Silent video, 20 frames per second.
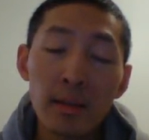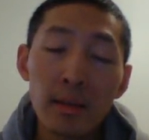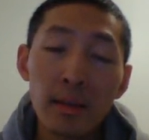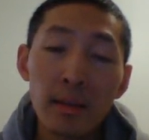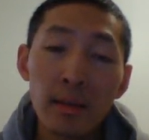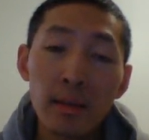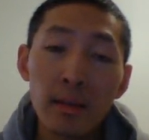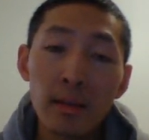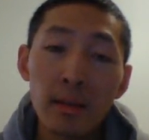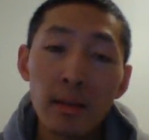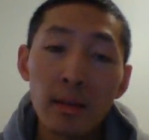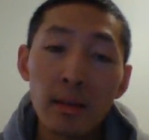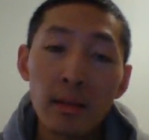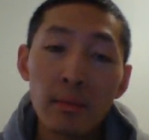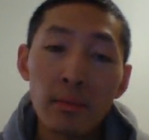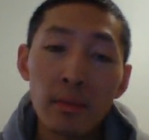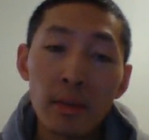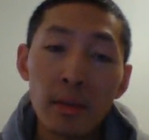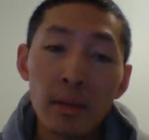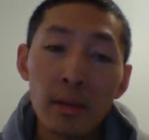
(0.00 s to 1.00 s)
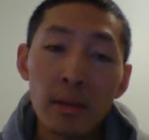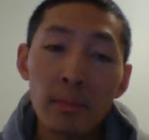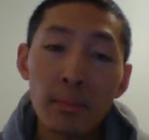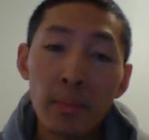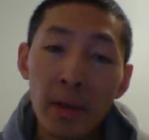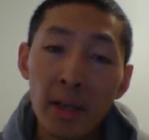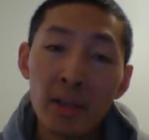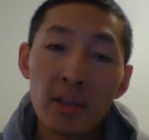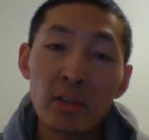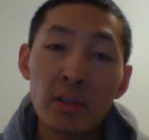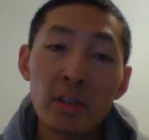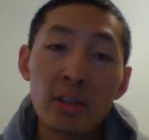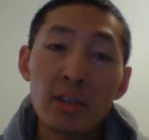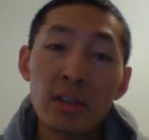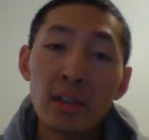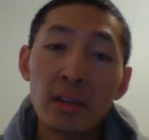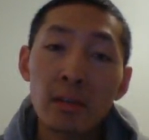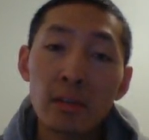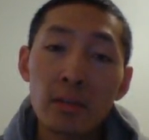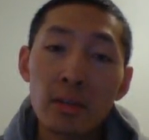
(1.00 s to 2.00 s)
I constantly welcome
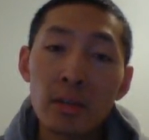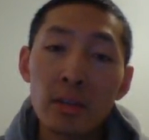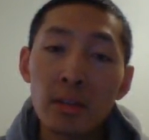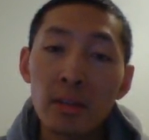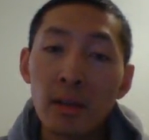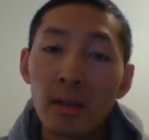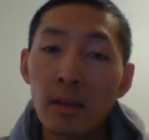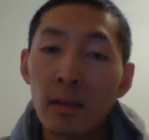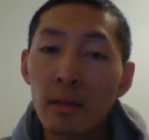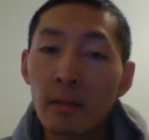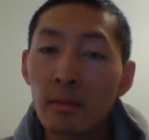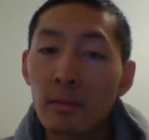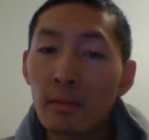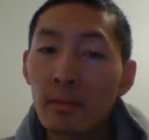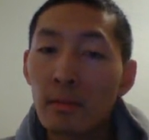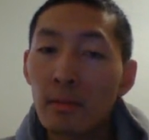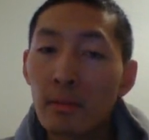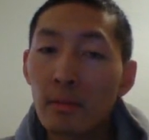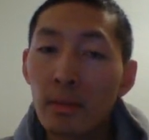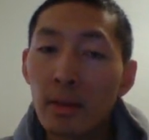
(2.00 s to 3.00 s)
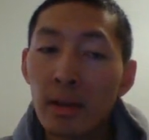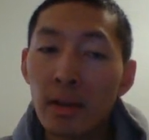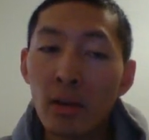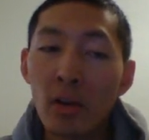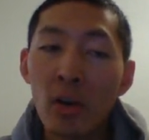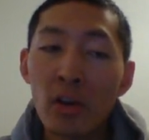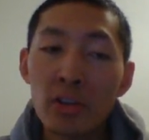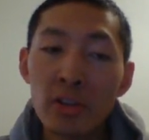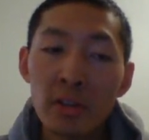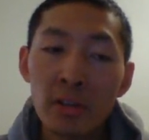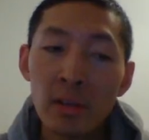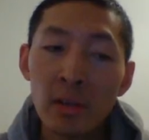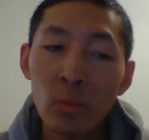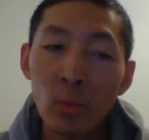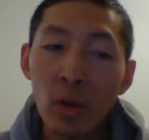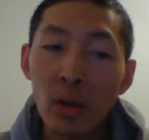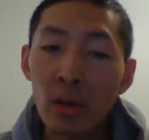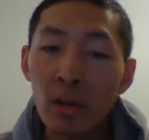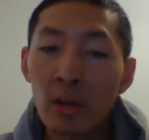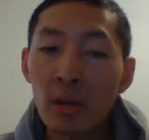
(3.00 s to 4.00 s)
guests that are coming to the store,
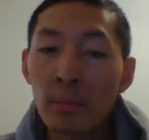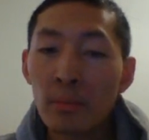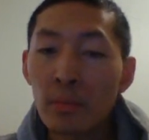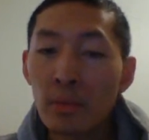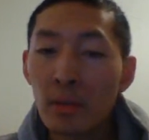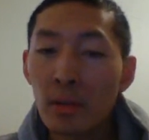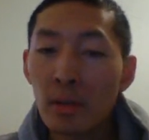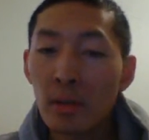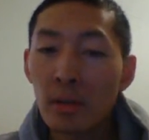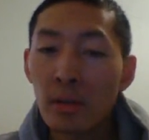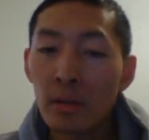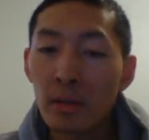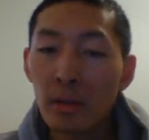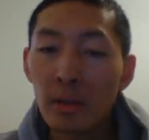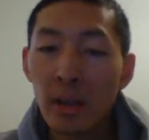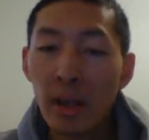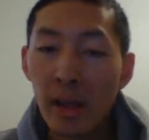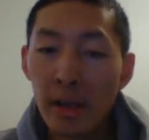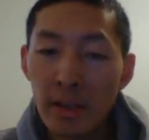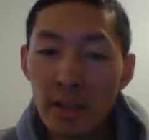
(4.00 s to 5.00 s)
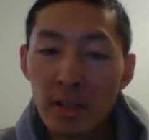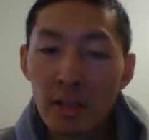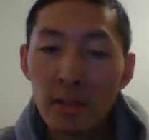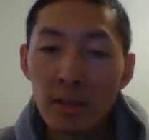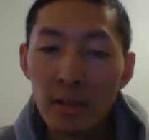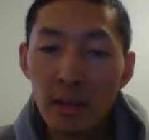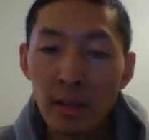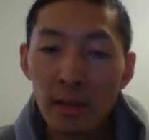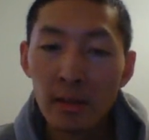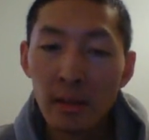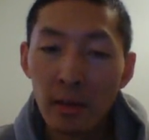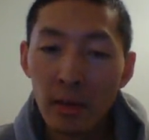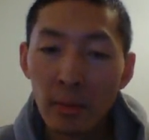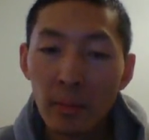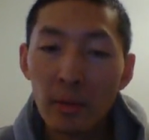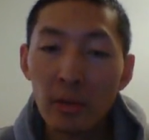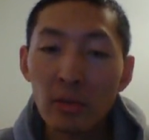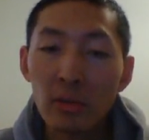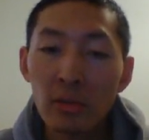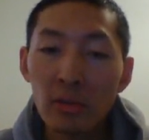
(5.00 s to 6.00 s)
and constantly asking them,
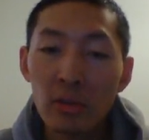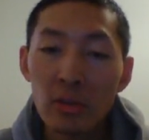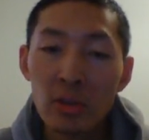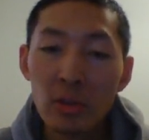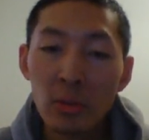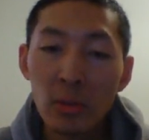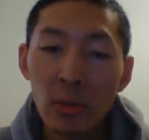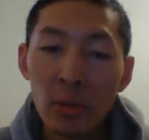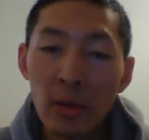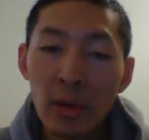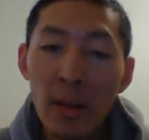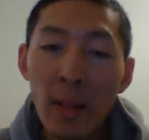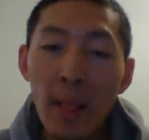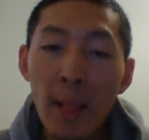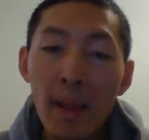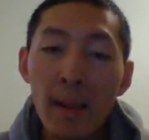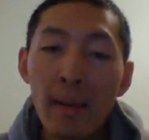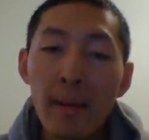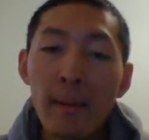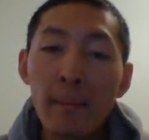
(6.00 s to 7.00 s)
"Can I help you find something?"